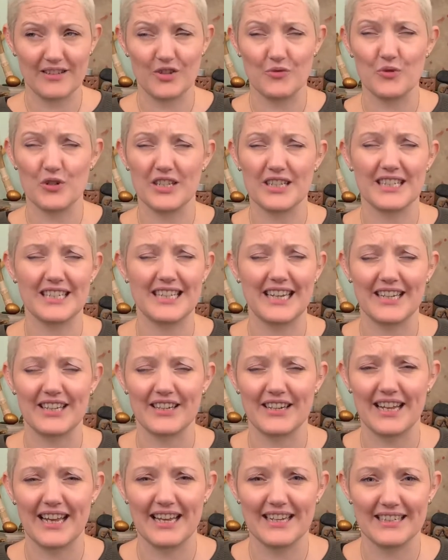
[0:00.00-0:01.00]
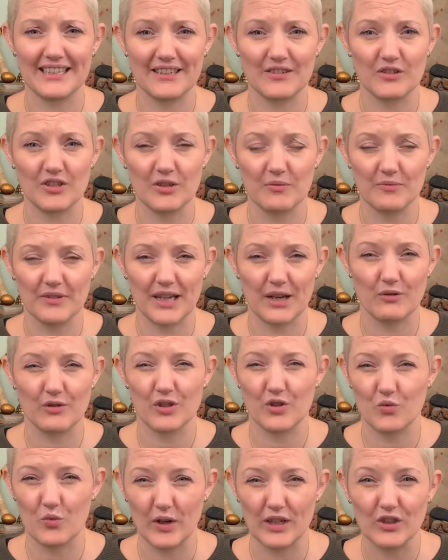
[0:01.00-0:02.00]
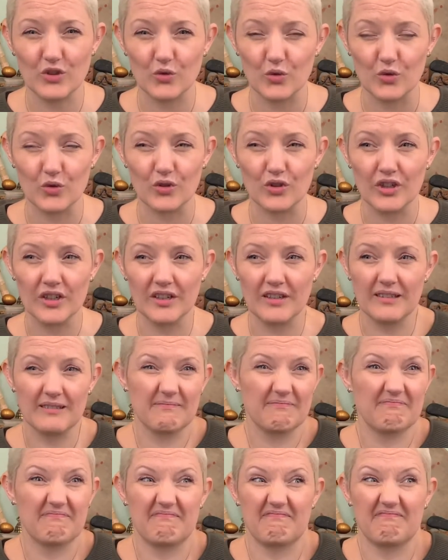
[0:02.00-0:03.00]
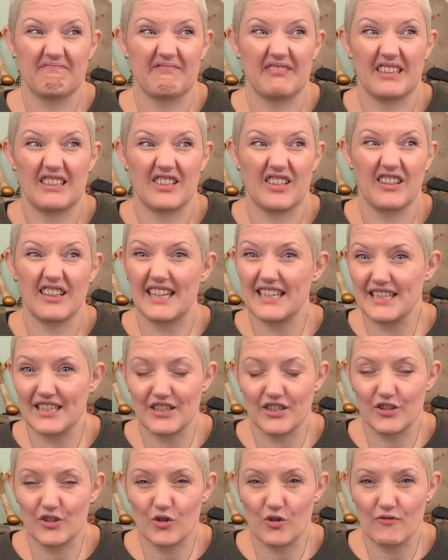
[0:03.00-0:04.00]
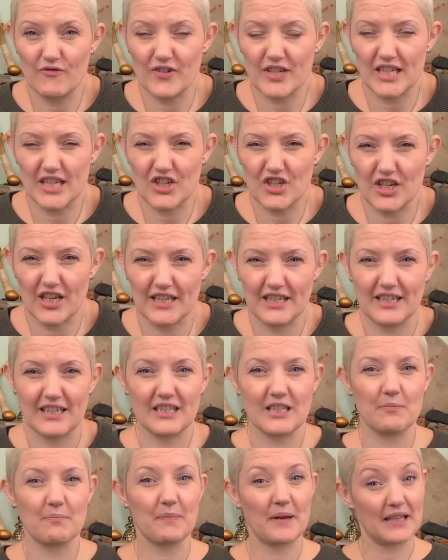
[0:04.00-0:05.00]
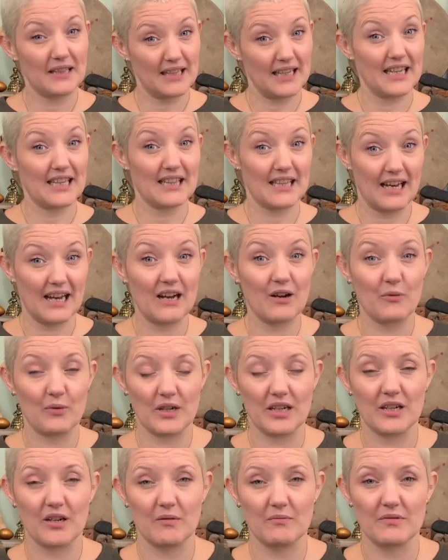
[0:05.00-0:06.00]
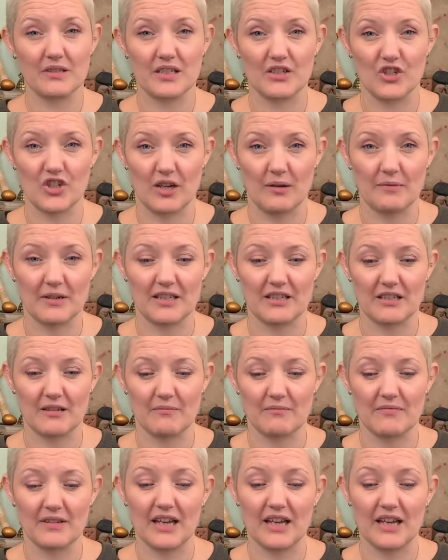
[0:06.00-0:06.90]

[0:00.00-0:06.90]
You wouldn't stick your head in somebody else's window to listen to their conversation, and it's a bit like that when it comes to shamanism.